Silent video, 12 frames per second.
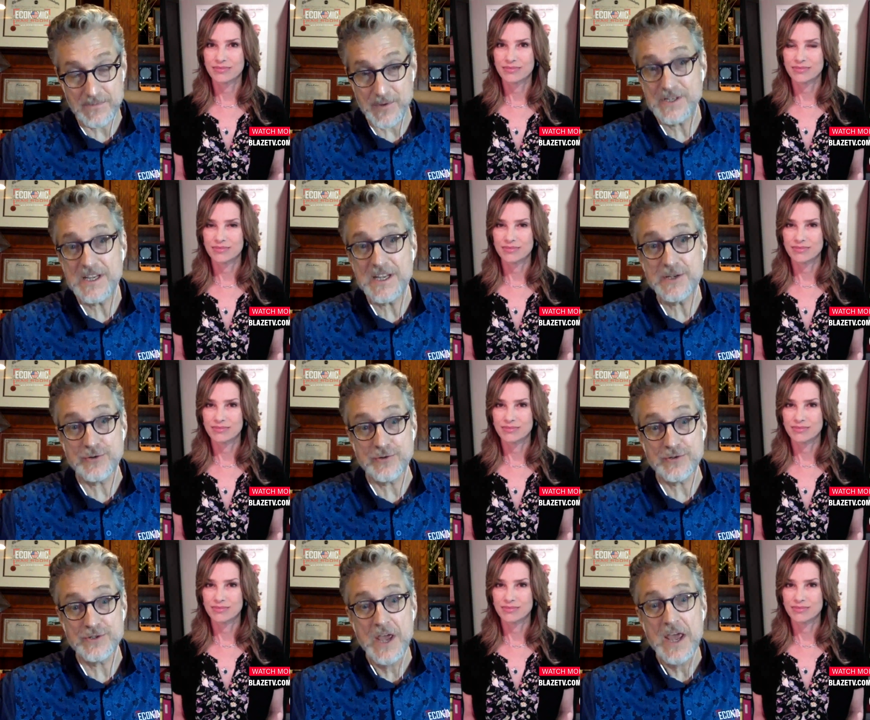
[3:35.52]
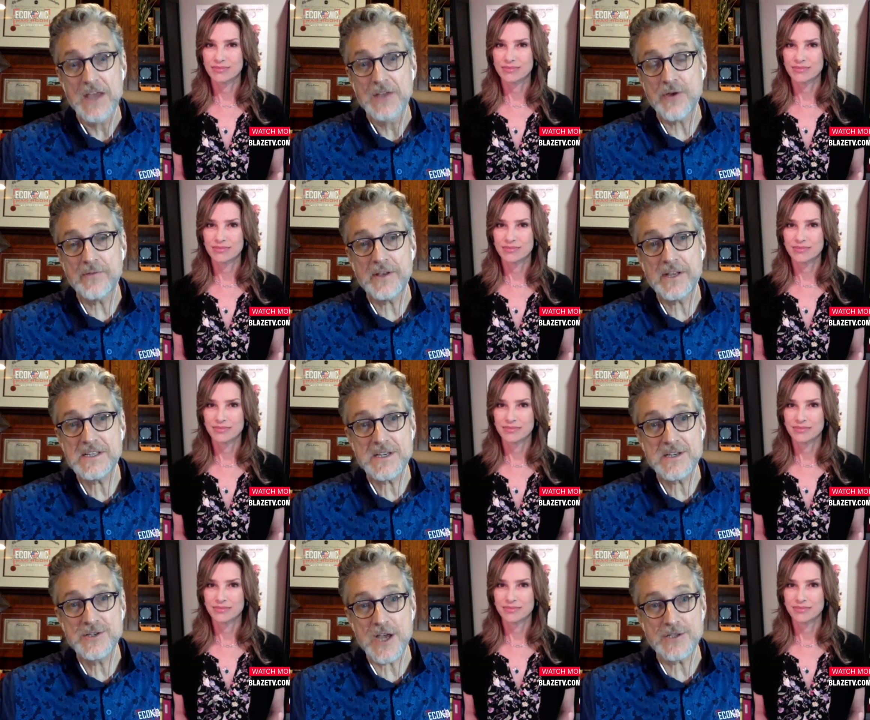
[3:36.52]
Speaker 1: from their teachers do you have any
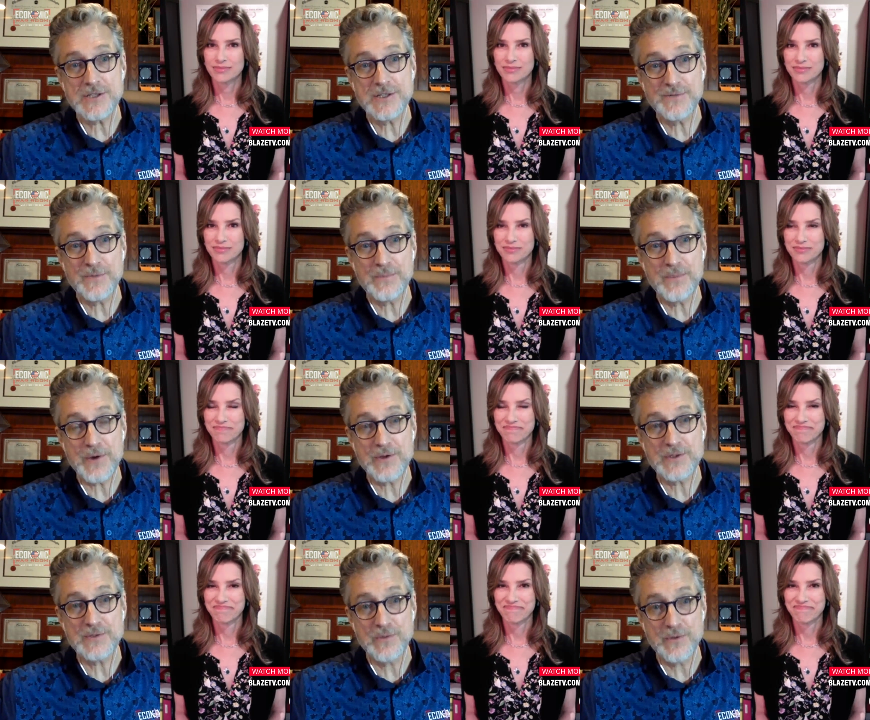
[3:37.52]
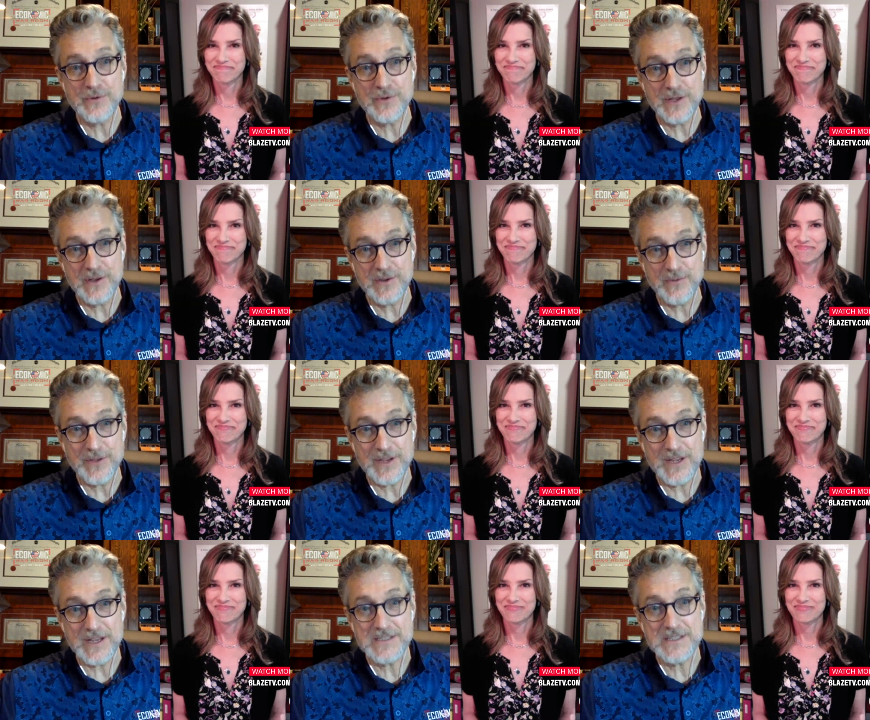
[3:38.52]
suggestions for parents when they're dealing with
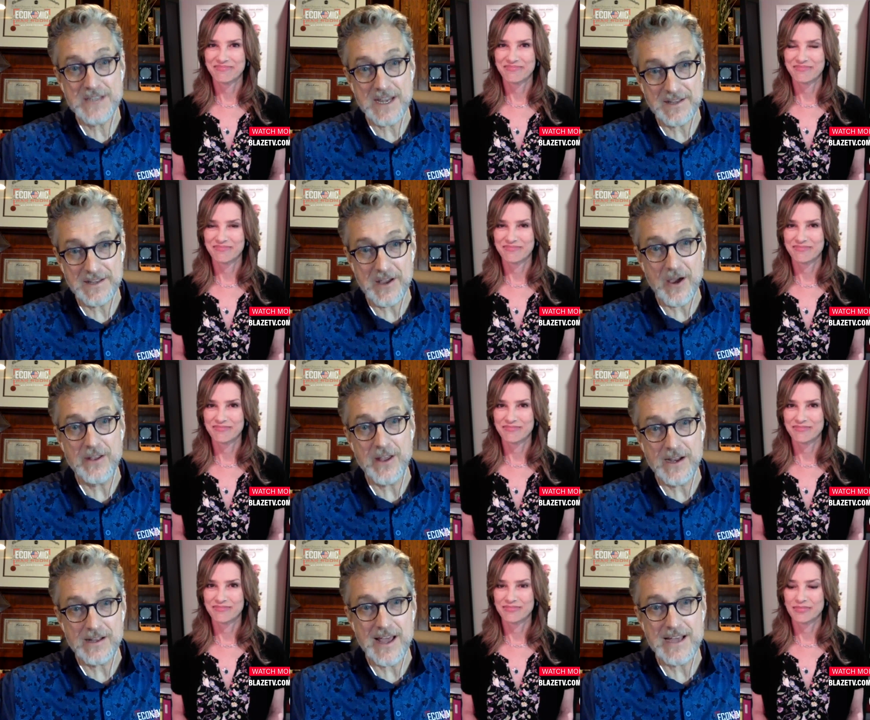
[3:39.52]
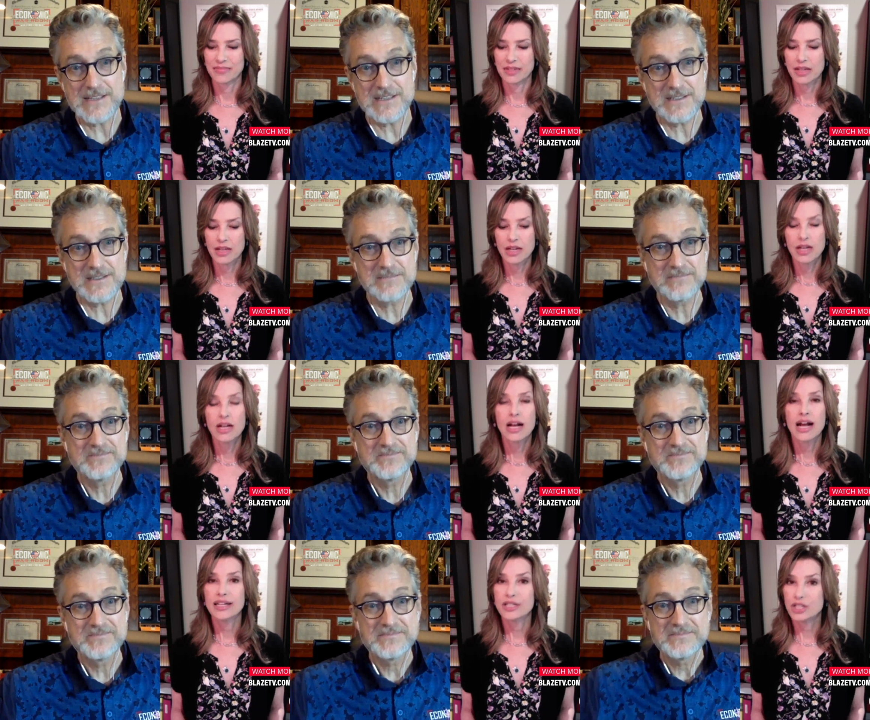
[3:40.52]
the kids taking the online classes
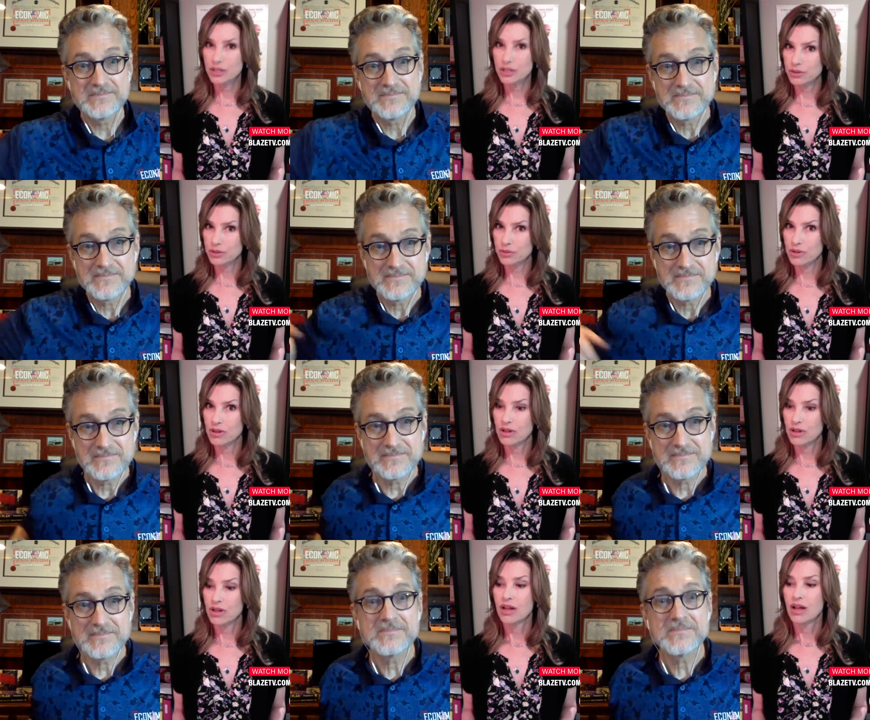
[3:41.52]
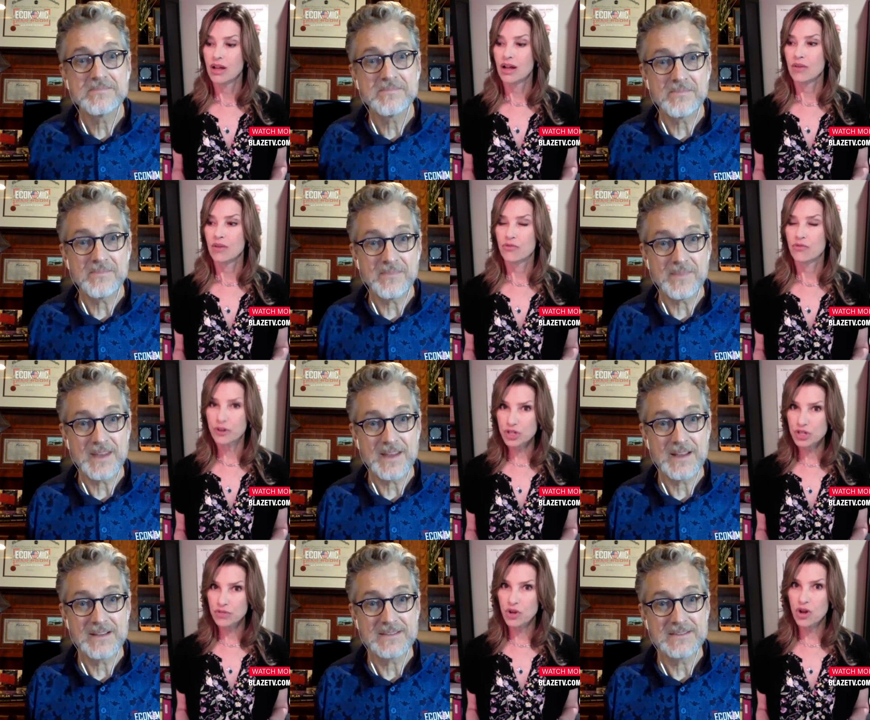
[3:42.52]
Speaker 2: i do
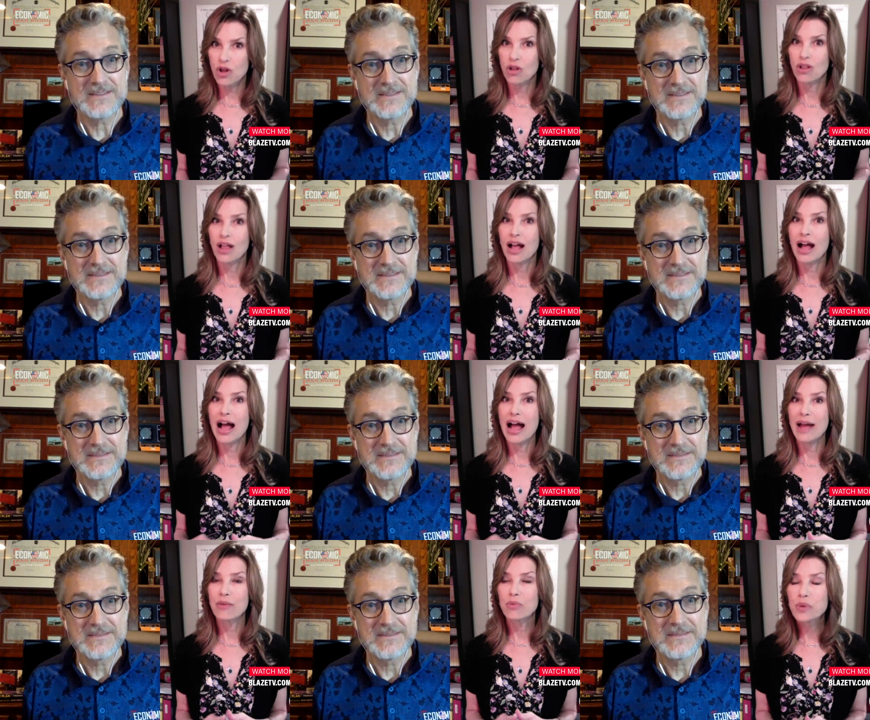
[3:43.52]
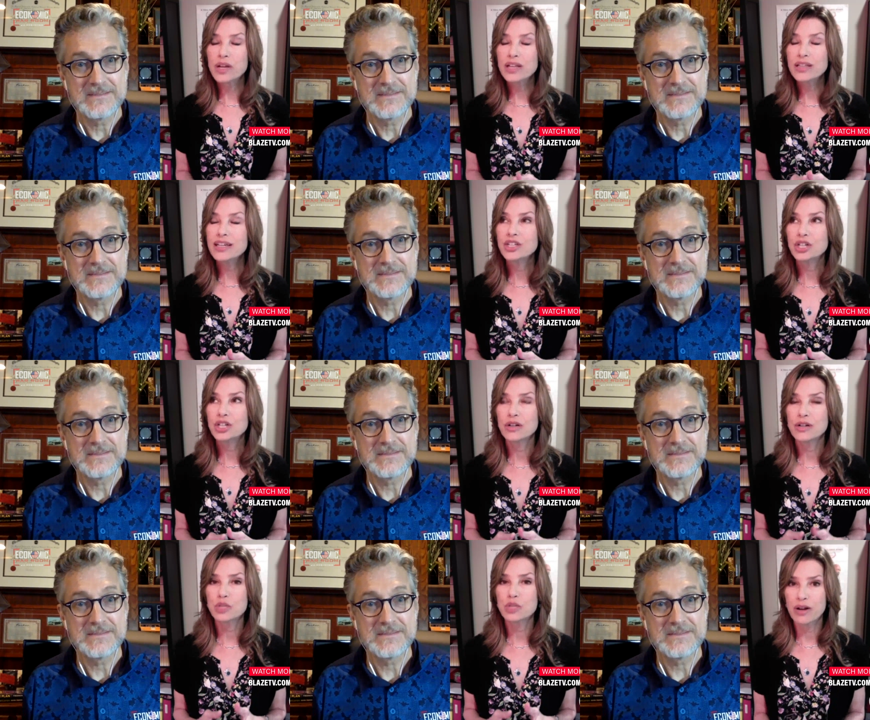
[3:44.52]
first of all I really
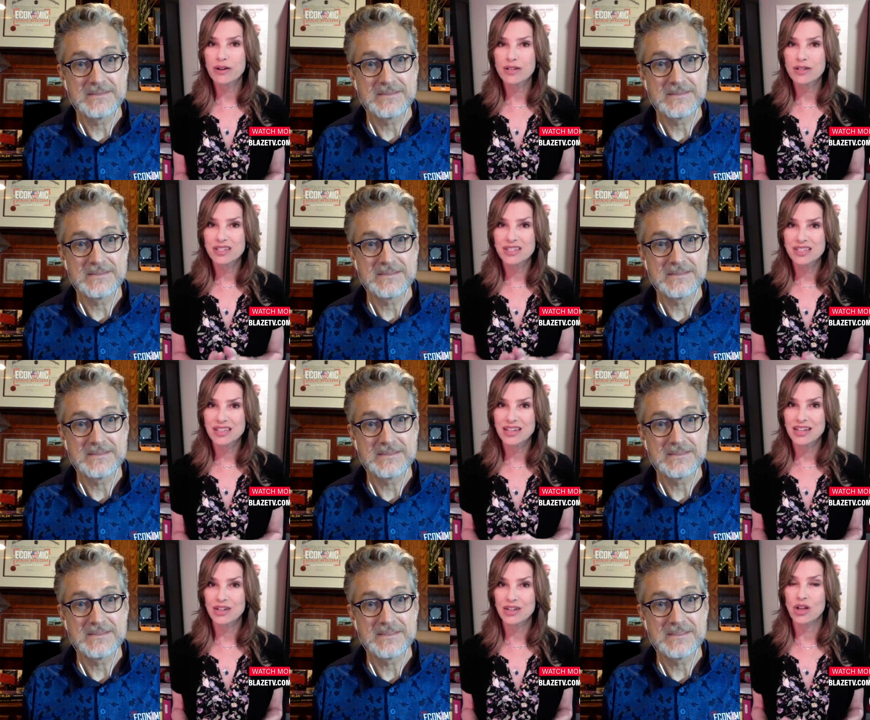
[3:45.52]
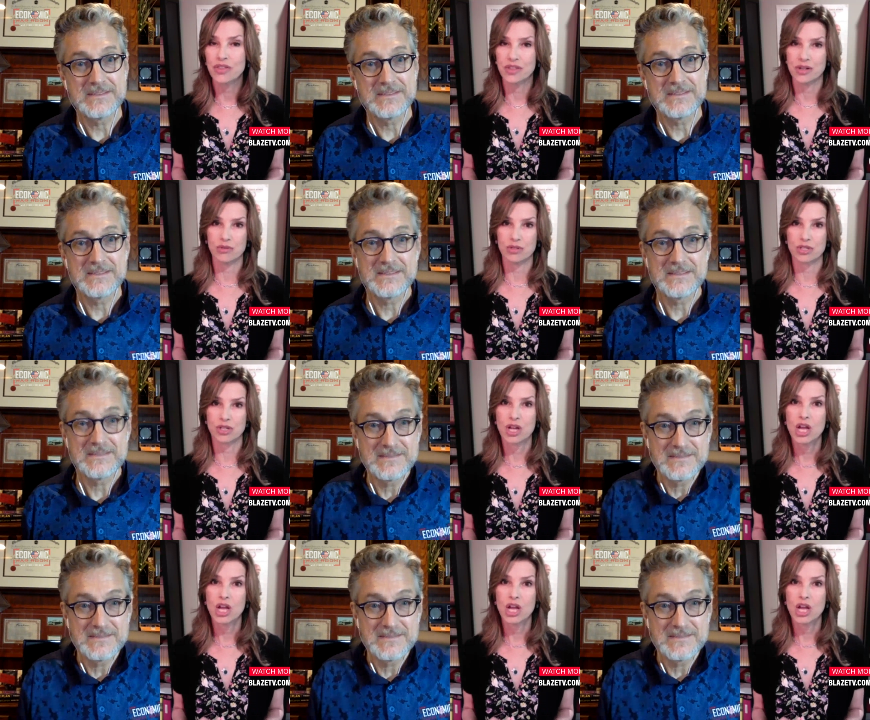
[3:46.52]
encourage parents to sit in on those.